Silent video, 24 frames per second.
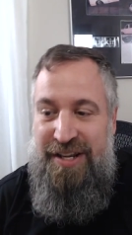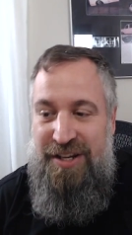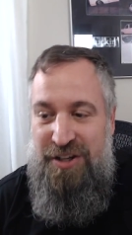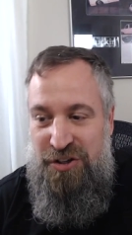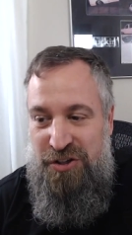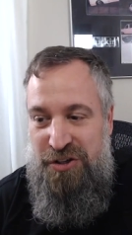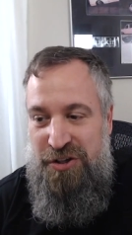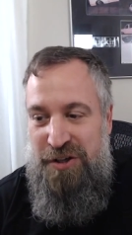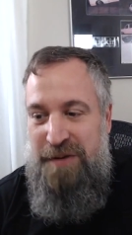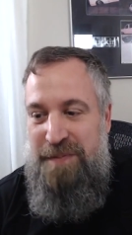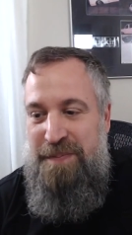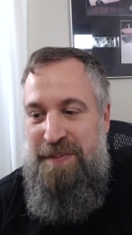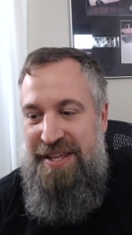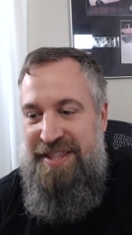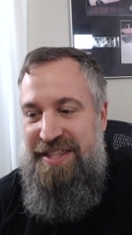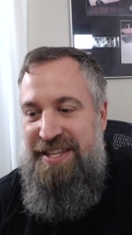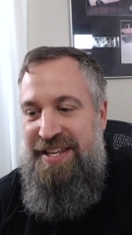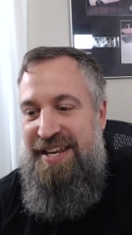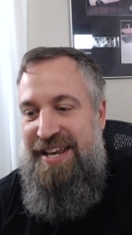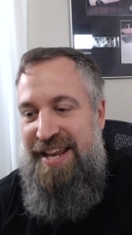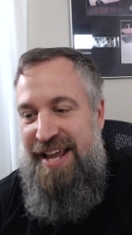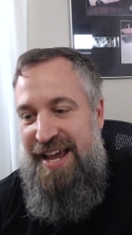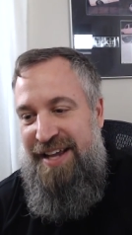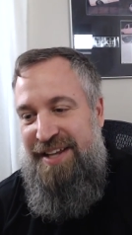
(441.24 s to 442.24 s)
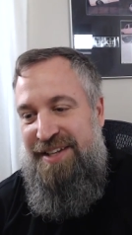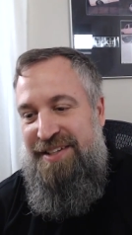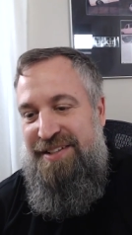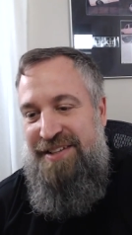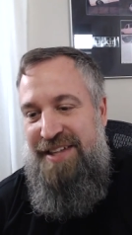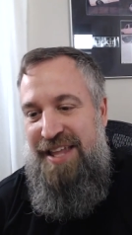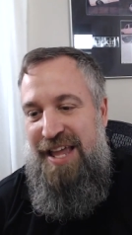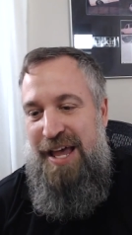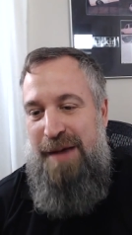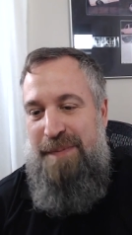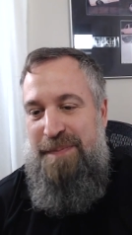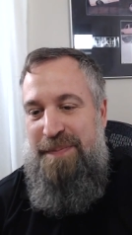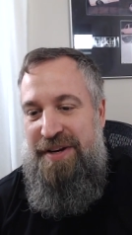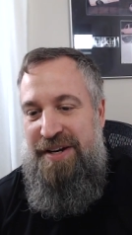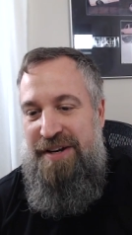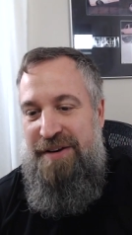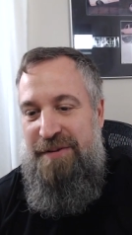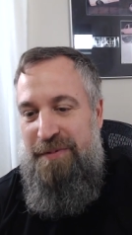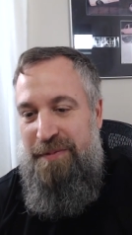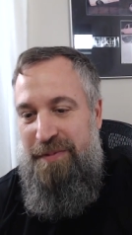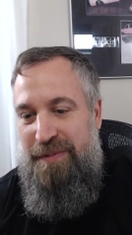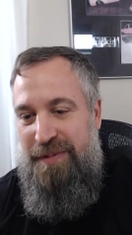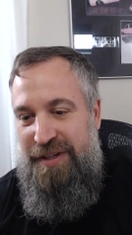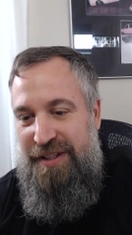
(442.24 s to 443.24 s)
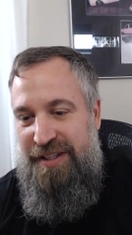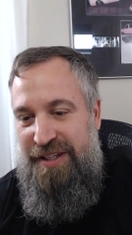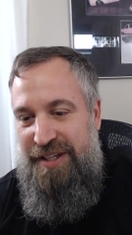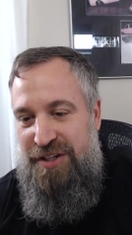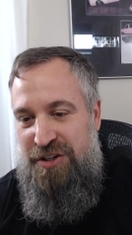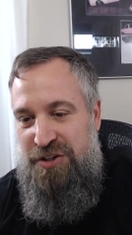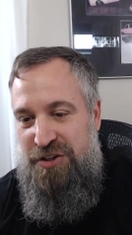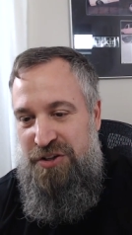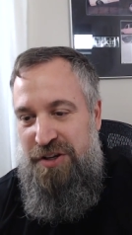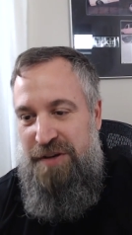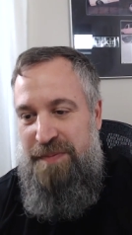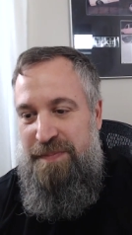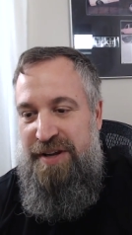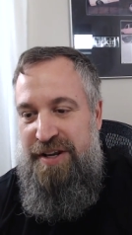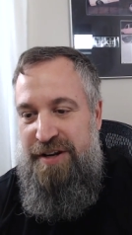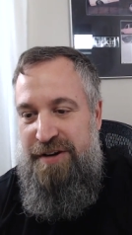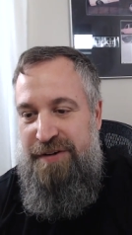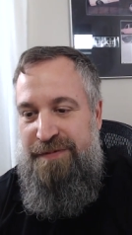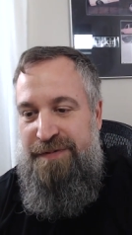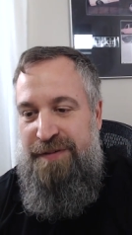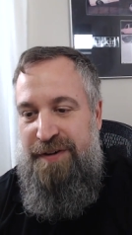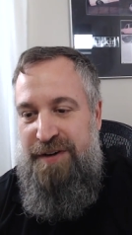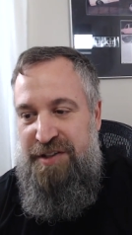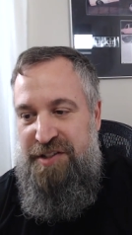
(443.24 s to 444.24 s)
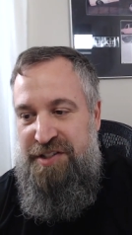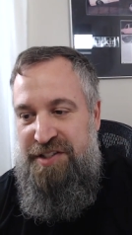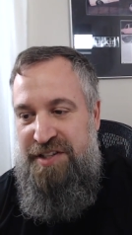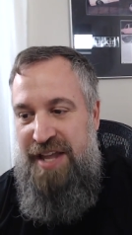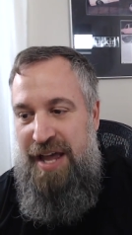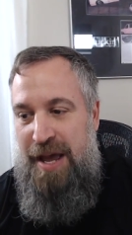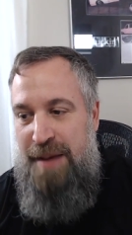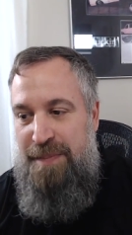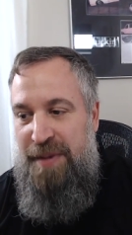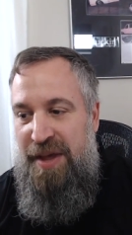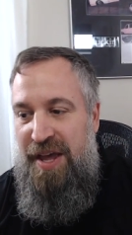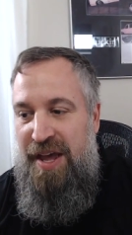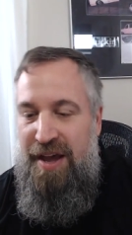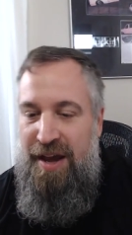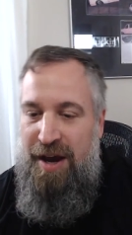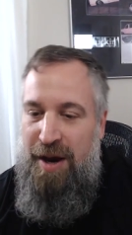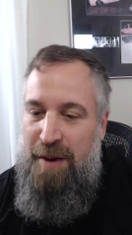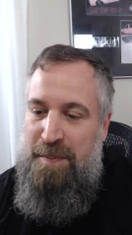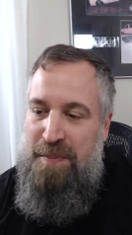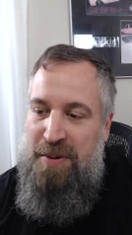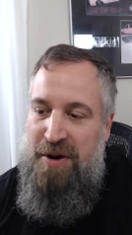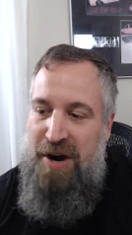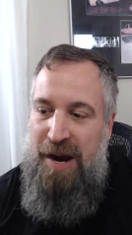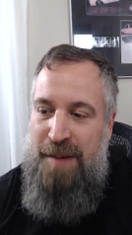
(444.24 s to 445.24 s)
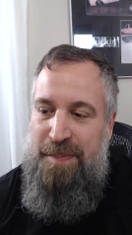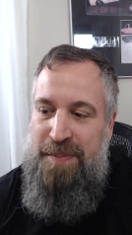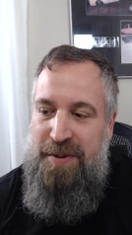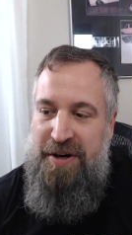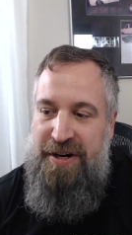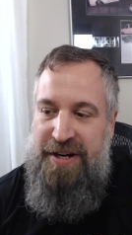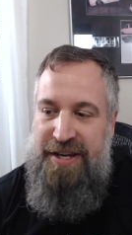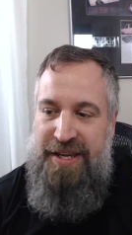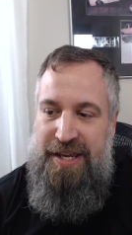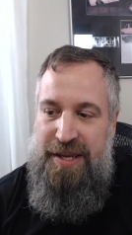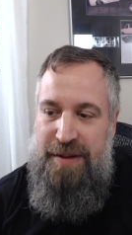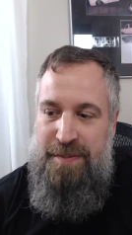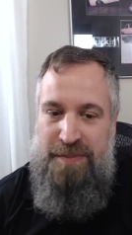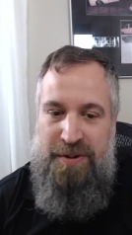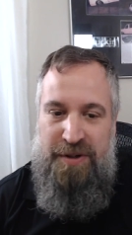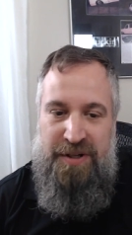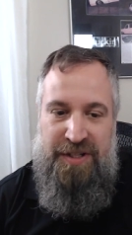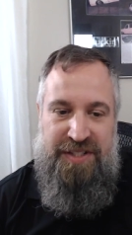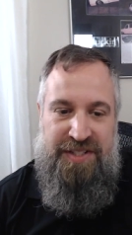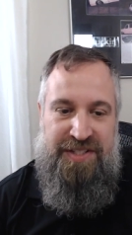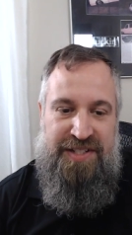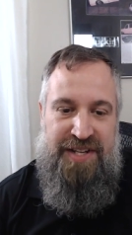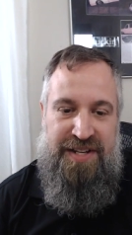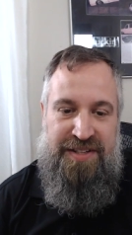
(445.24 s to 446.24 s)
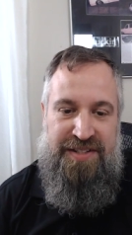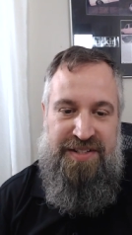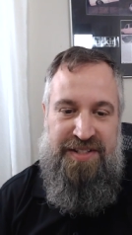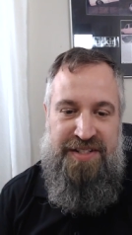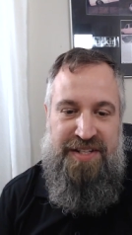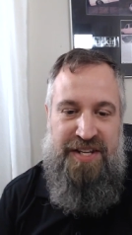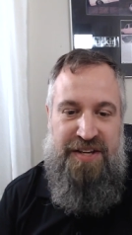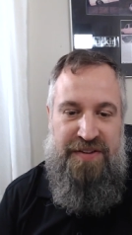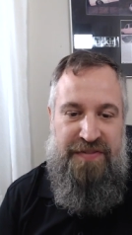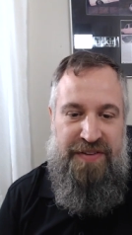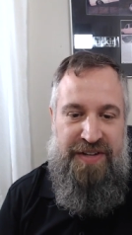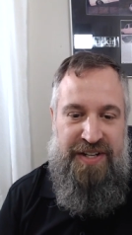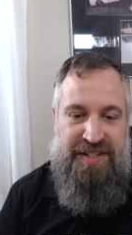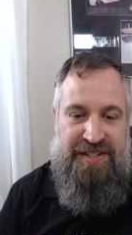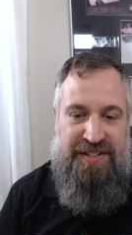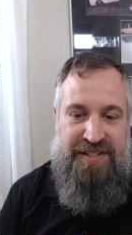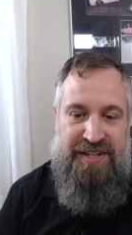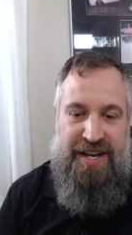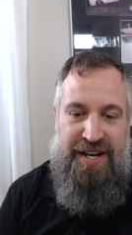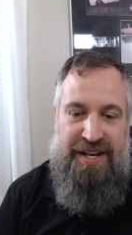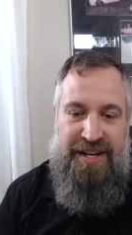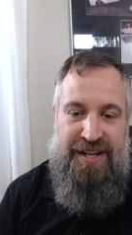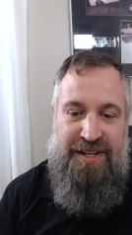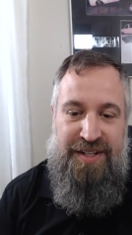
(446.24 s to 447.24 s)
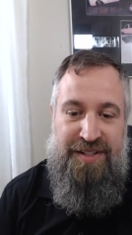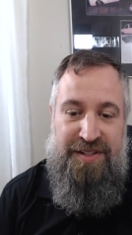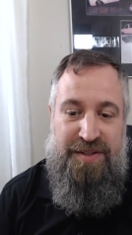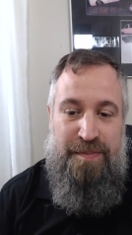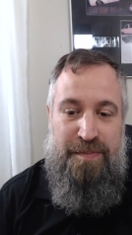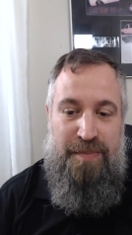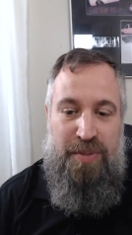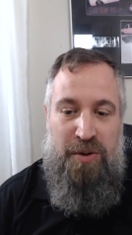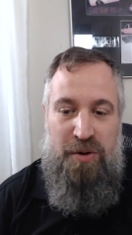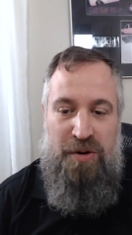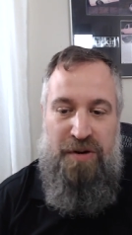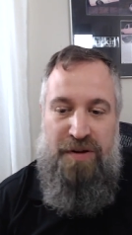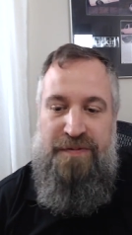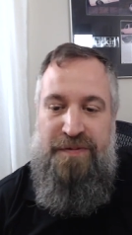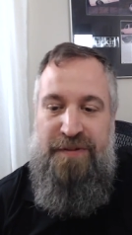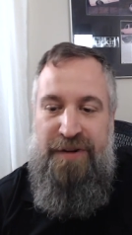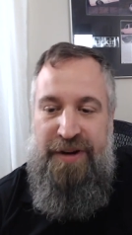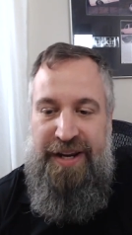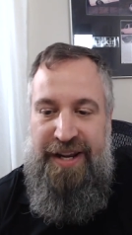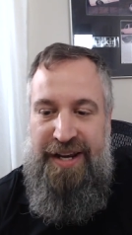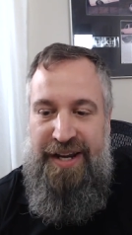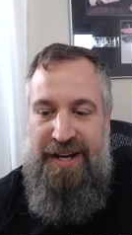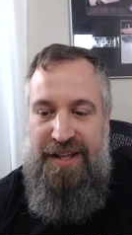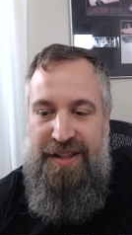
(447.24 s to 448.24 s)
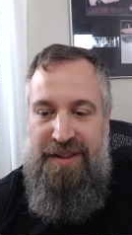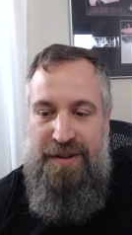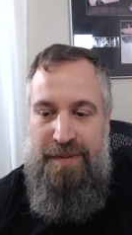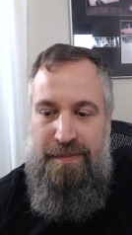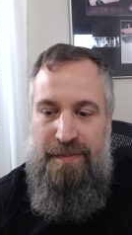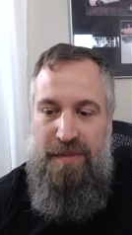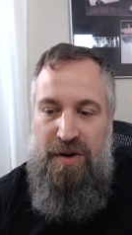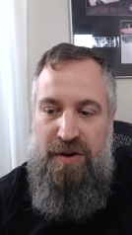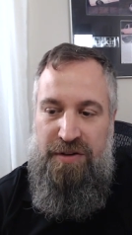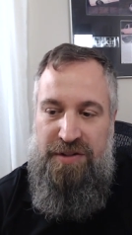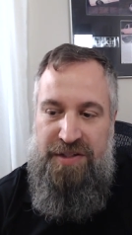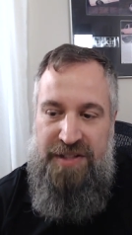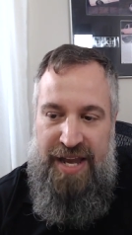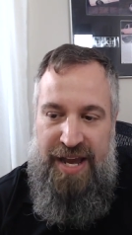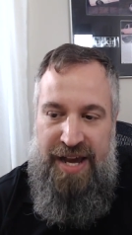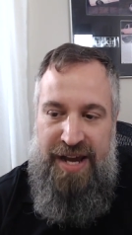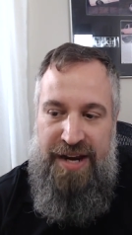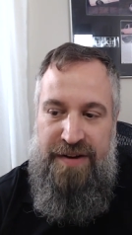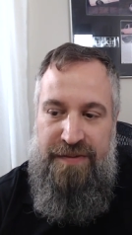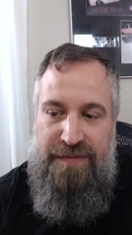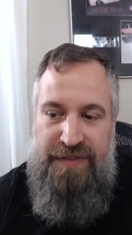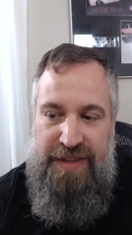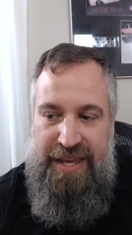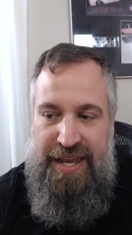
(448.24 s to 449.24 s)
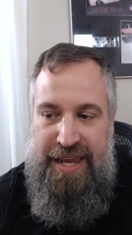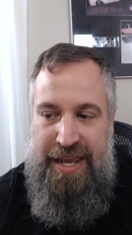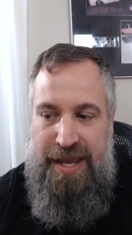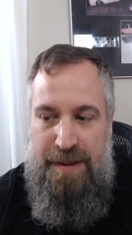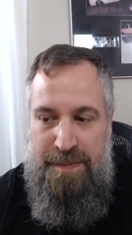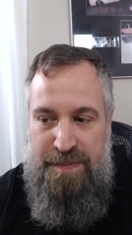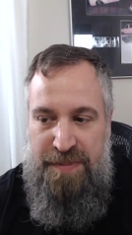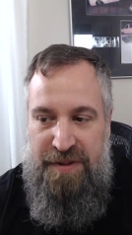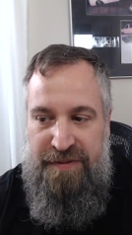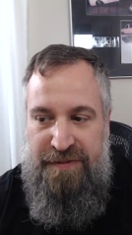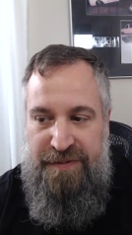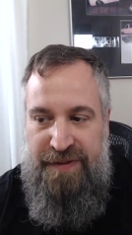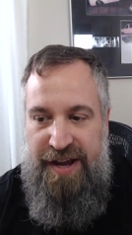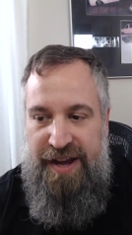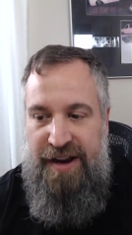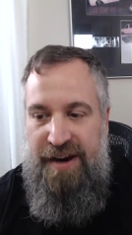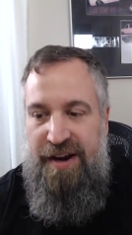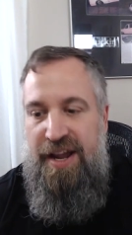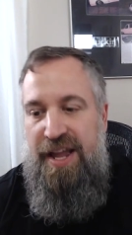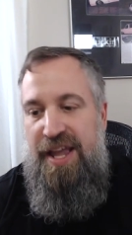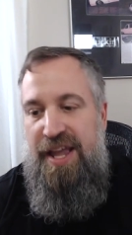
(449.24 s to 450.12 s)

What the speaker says: should be the next step, and it really should be your first step. A proper input sensitivity setting is important for getting the most out of the amplifier